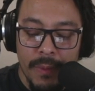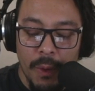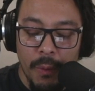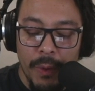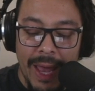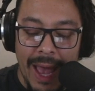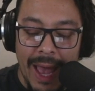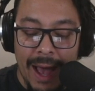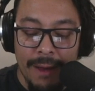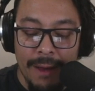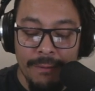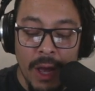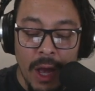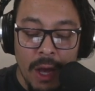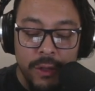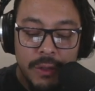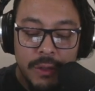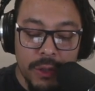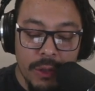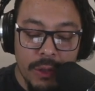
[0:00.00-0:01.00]
have
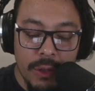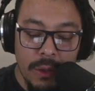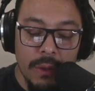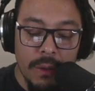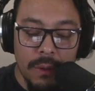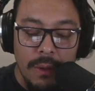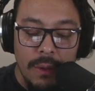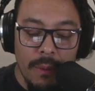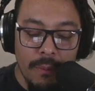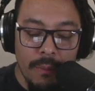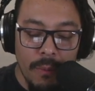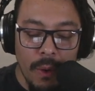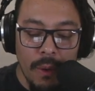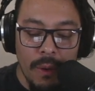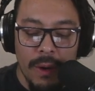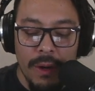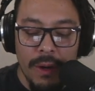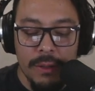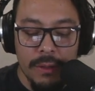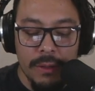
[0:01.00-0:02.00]
2
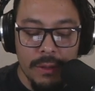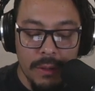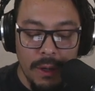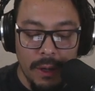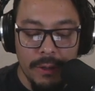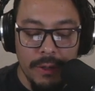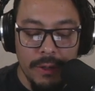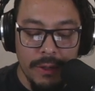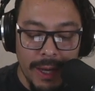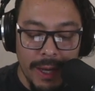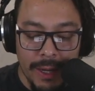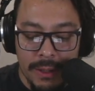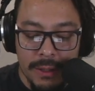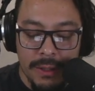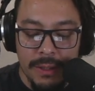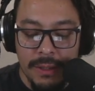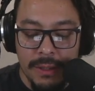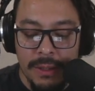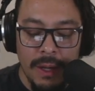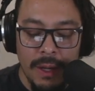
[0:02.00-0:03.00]
more starter
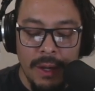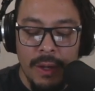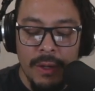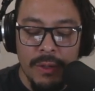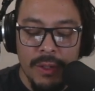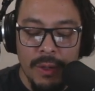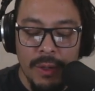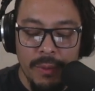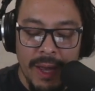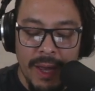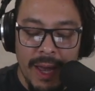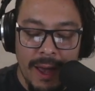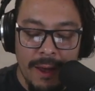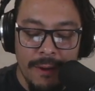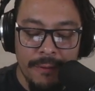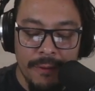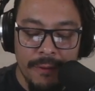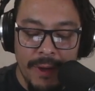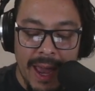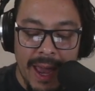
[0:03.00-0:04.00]
decks. So we
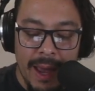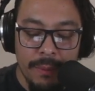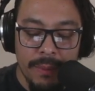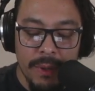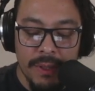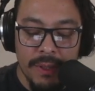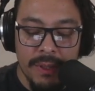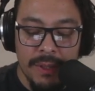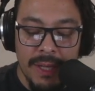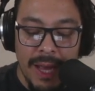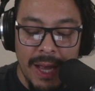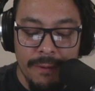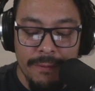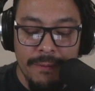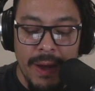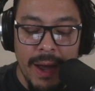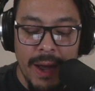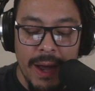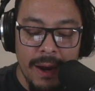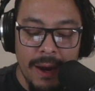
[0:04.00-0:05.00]
have Amber
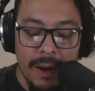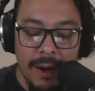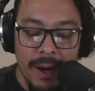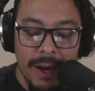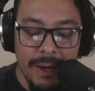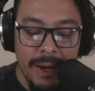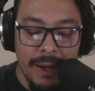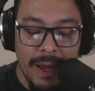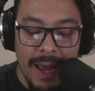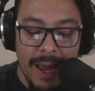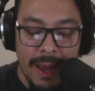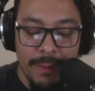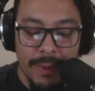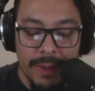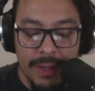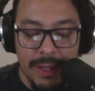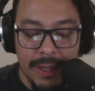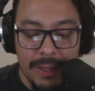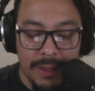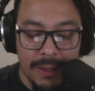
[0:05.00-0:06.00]
Sapphire and
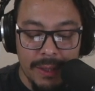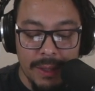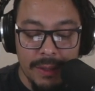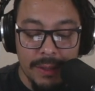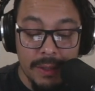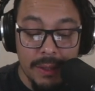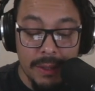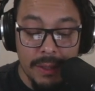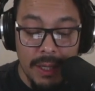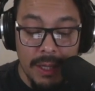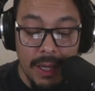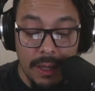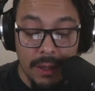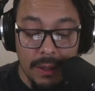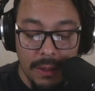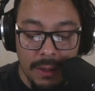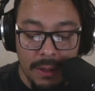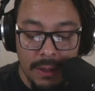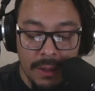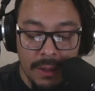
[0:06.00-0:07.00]
Amethyst Steel.